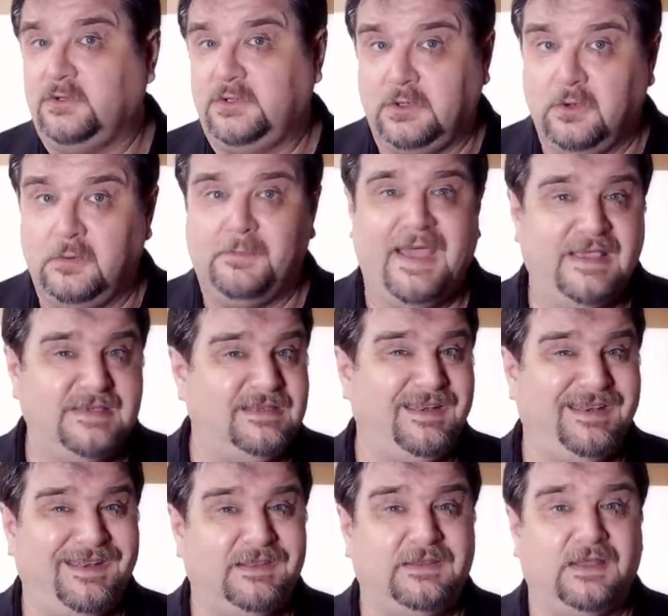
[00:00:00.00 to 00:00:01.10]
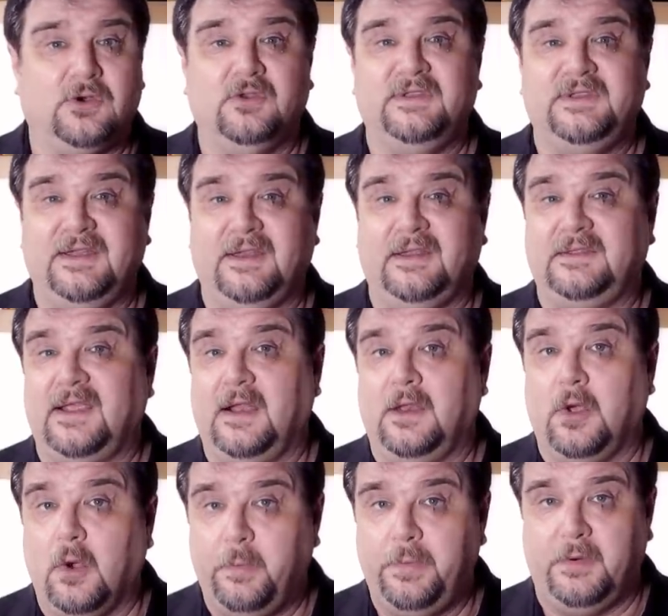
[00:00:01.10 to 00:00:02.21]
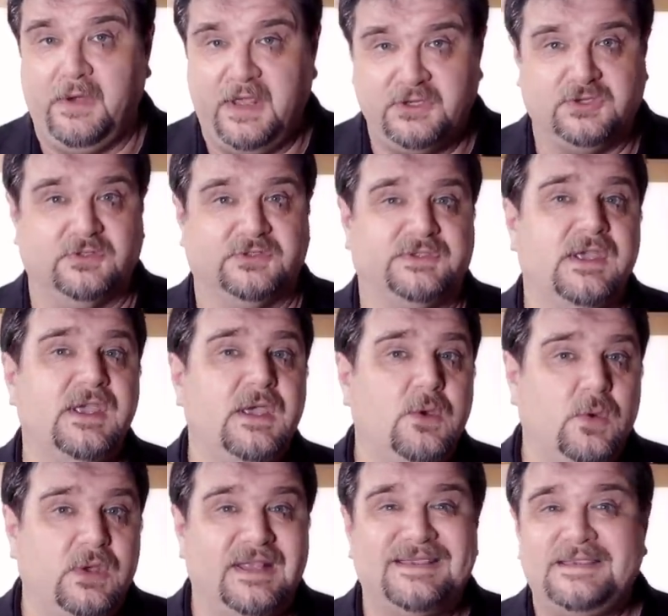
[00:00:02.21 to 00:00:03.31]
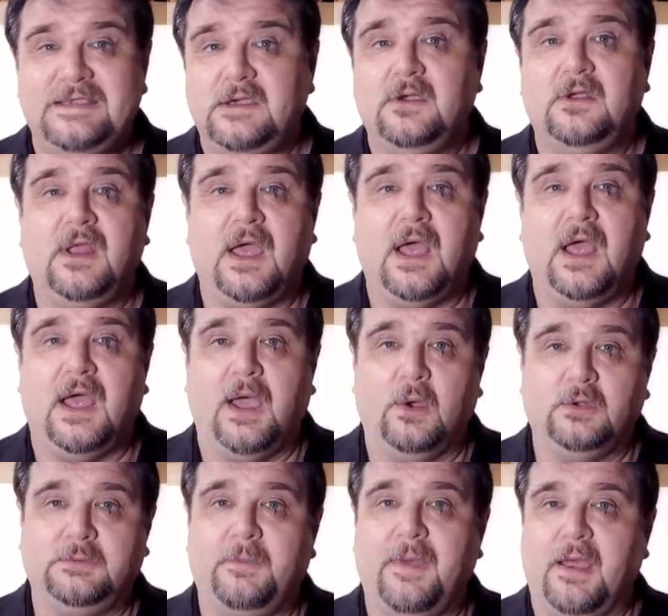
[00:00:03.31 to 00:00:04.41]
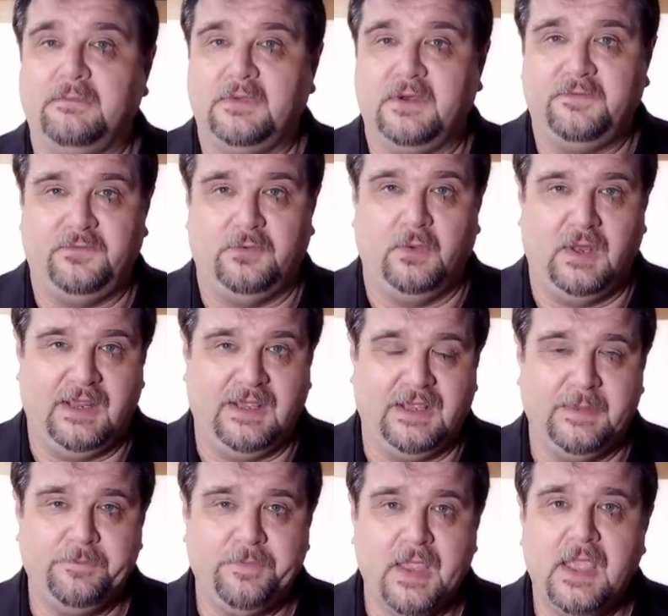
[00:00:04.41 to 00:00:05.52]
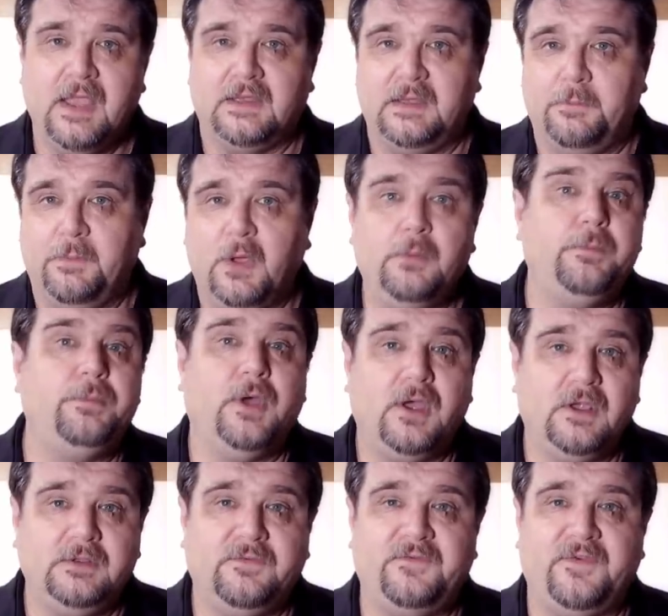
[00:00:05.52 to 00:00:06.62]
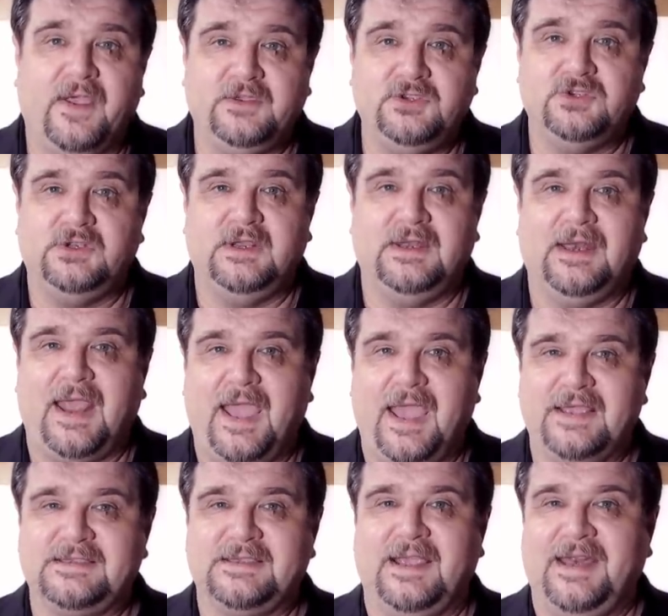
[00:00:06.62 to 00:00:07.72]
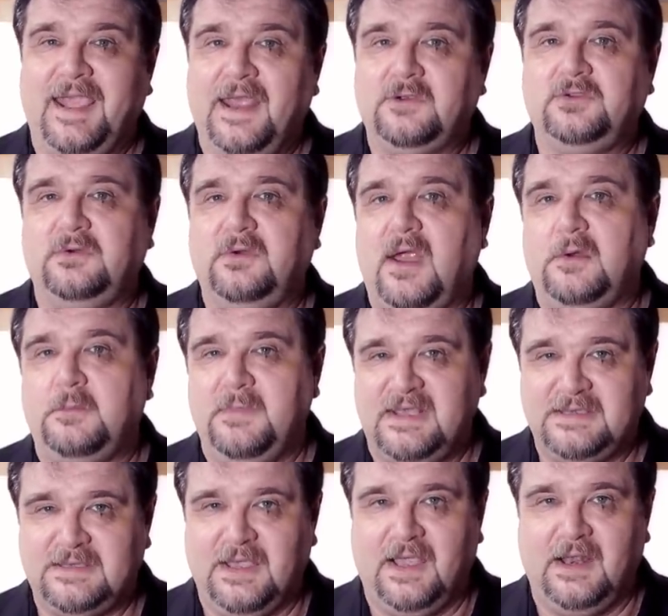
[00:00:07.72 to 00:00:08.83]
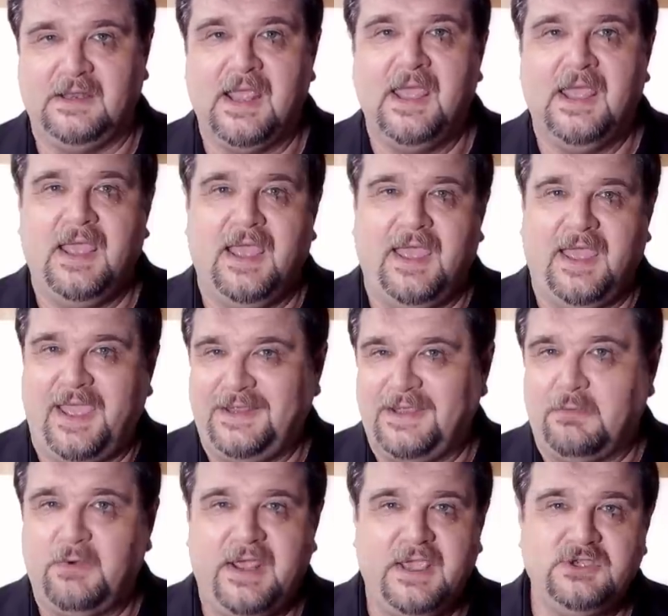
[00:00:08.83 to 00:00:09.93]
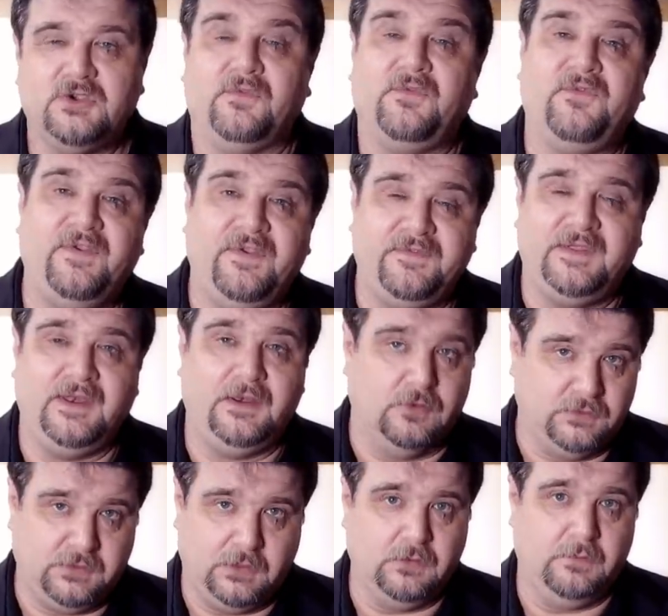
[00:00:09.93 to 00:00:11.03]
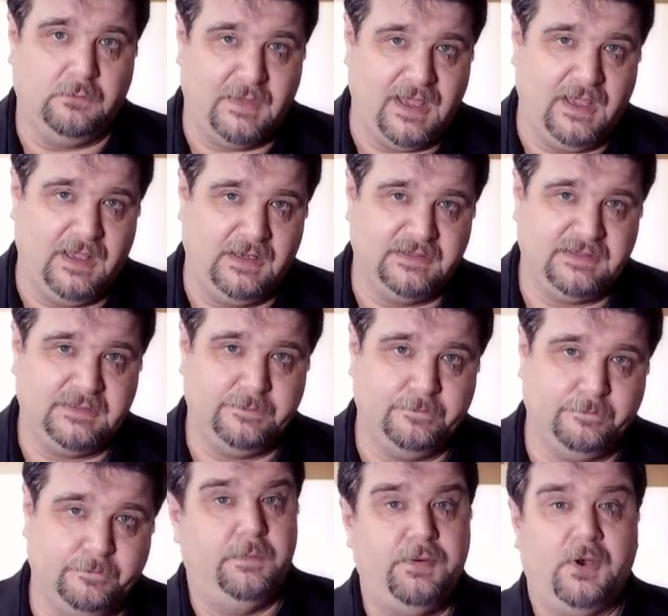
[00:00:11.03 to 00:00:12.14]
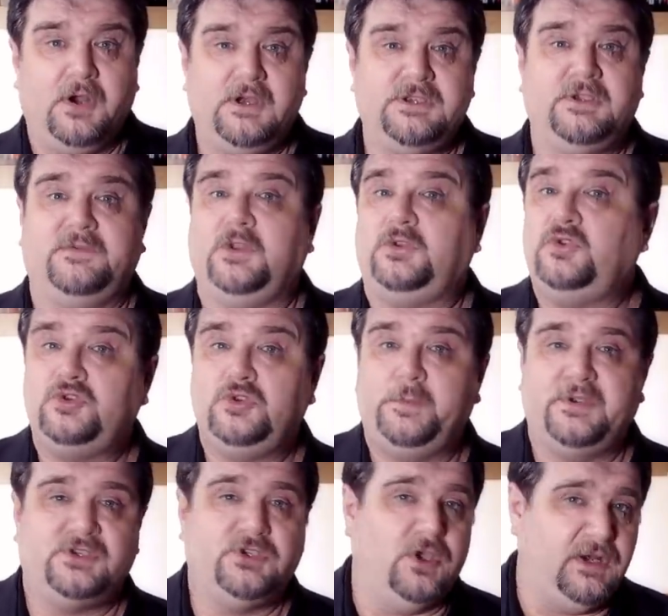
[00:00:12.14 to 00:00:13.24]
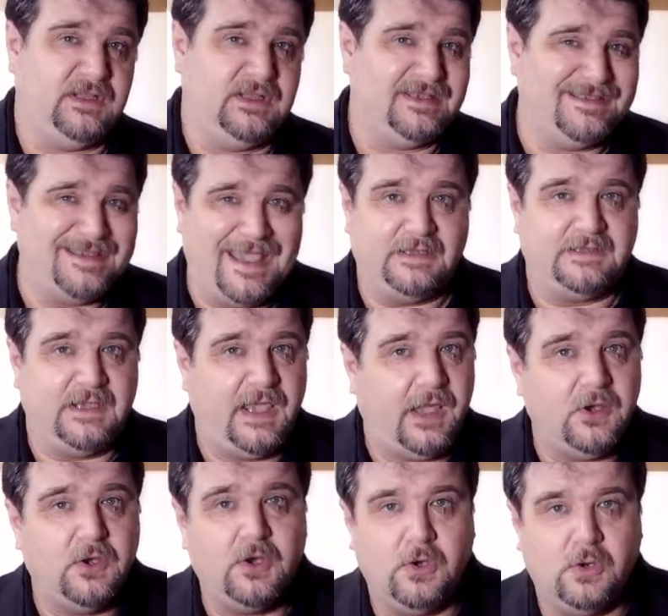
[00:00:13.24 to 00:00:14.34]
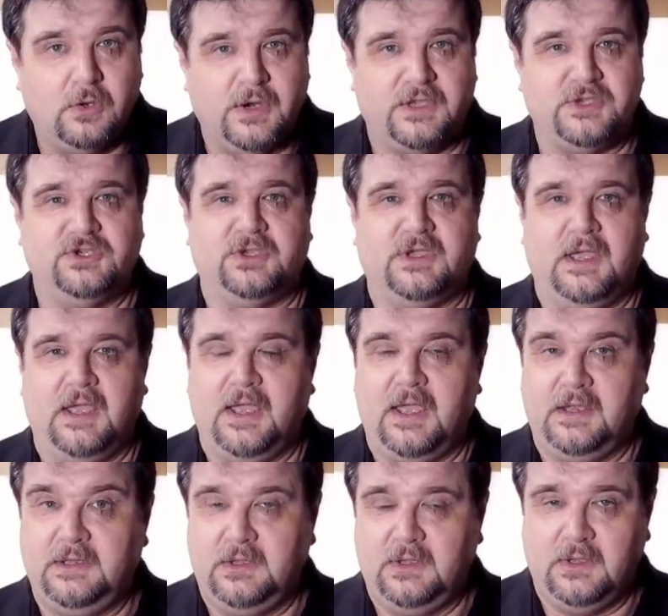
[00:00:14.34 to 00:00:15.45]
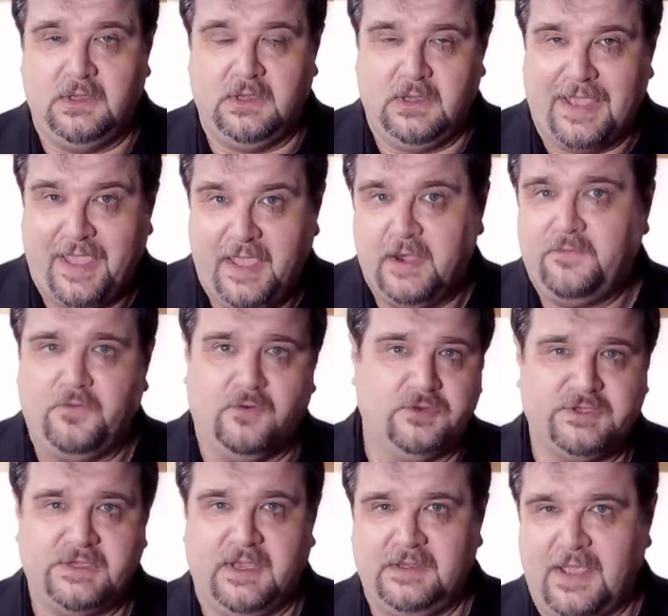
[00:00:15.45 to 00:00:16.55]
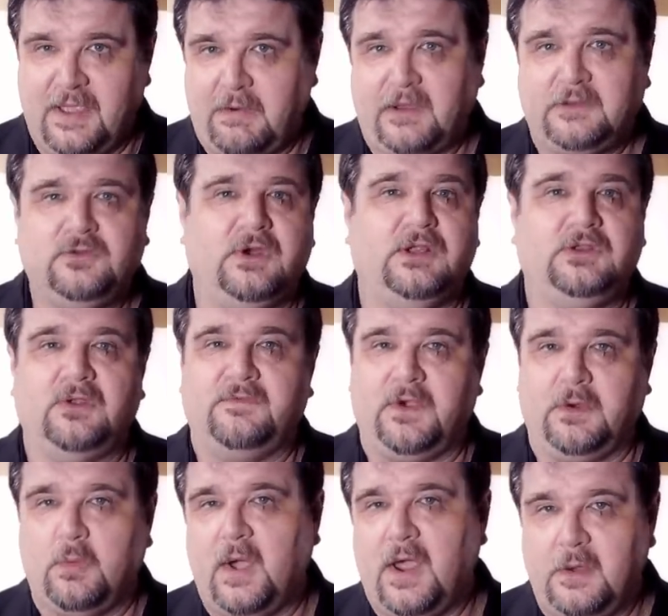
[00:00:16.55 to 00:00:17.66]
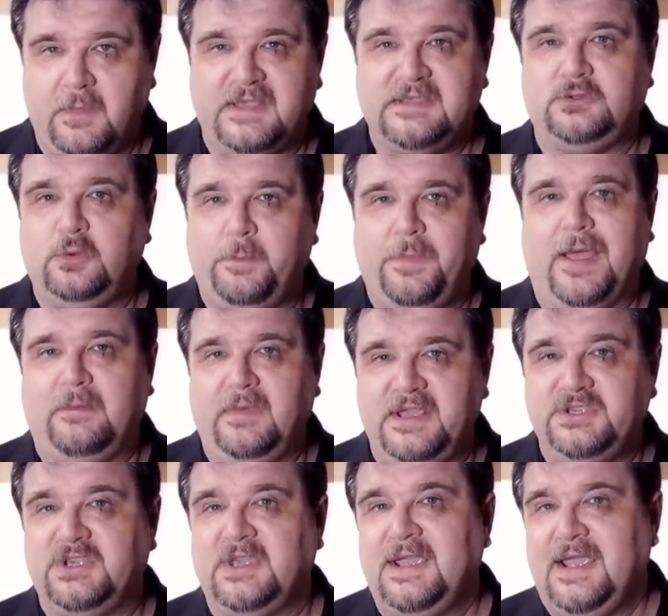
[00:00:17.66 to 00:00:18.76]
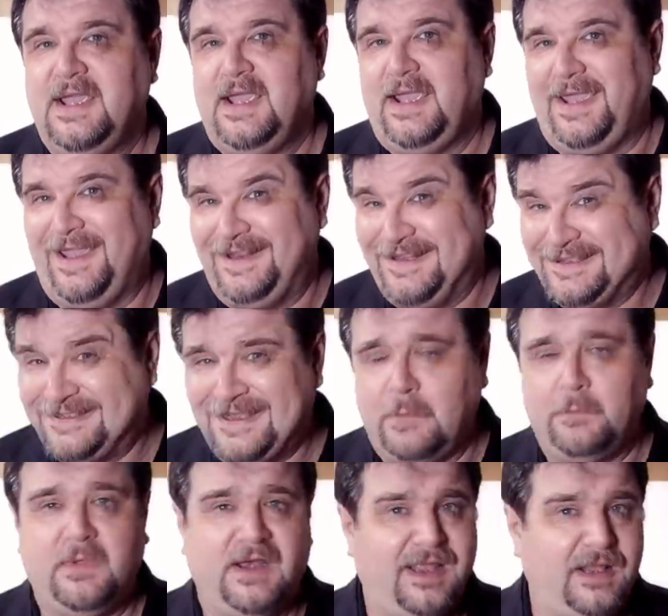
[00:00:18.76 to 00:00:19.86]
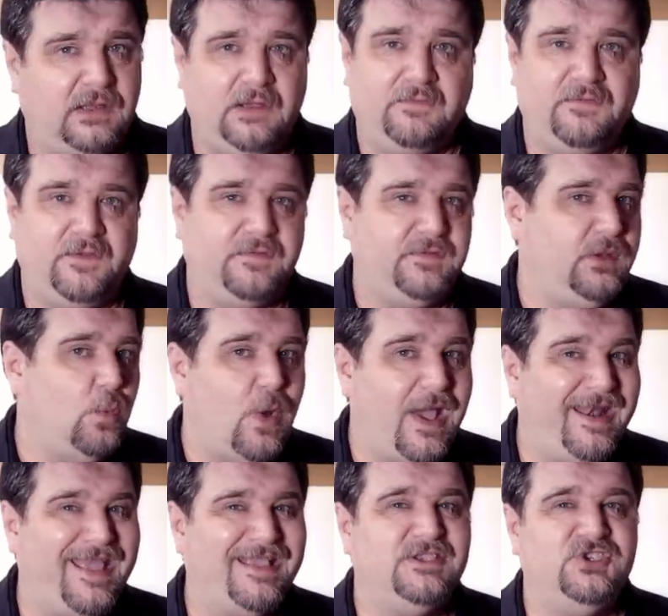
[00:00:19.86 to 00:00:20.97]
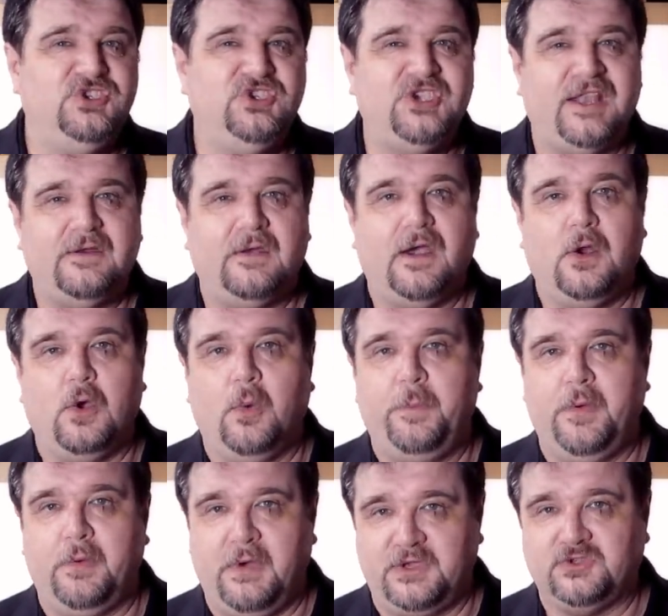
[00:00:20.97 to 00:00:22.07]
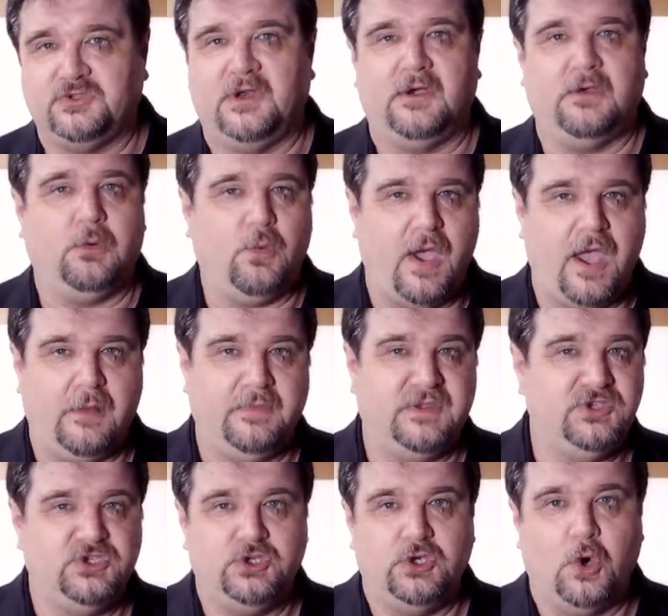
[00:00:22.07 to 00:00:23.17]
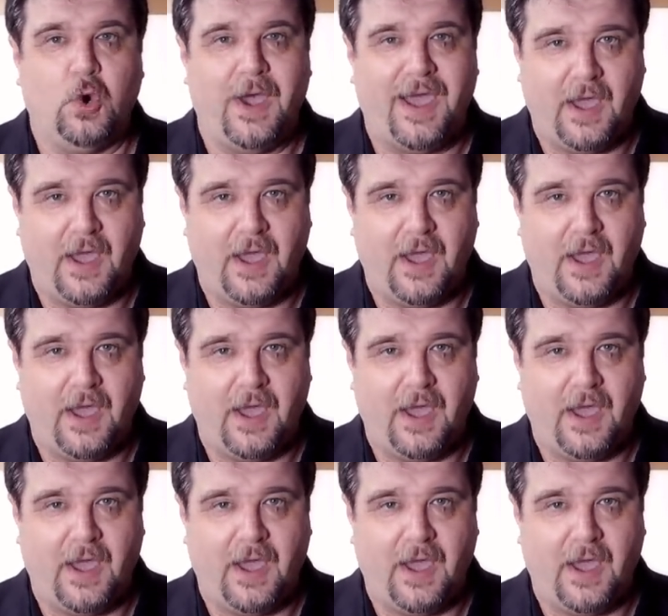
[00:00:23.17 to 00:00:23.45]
nautical miles in intercontinental operations, with a single outbound refueling. The bomb pod, functioning as an air-to-ground missile, had a range of 50 nautical miles. The progress of the two supersonic designs encouraged the Air Force Directorate of Requirements to publish in December 1951 a General Operational Requirement